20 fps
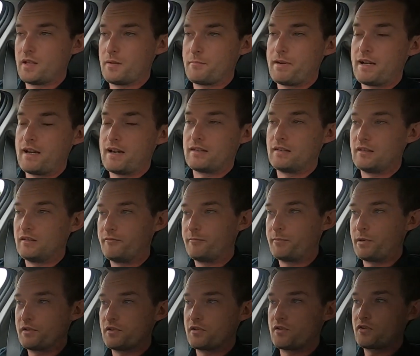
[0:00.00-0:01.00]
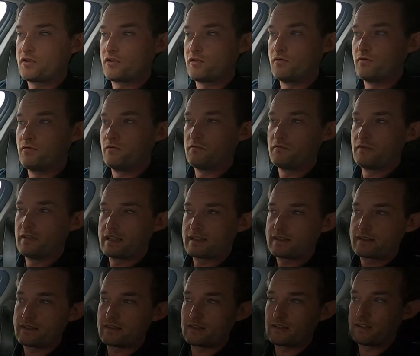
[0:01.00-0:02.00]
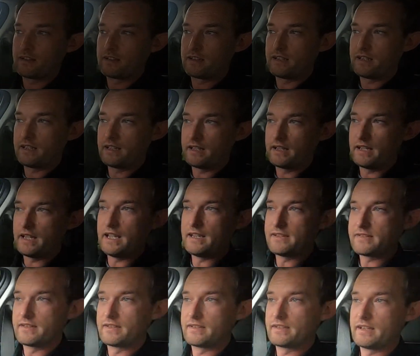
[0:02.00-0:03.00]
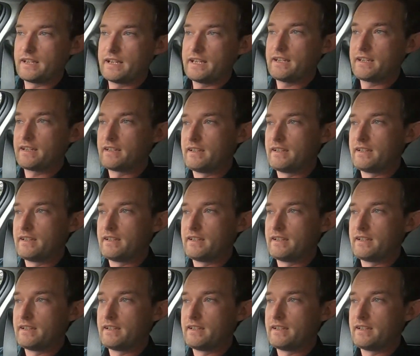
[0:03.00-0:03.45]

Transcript: panel of buttons, so this isn't like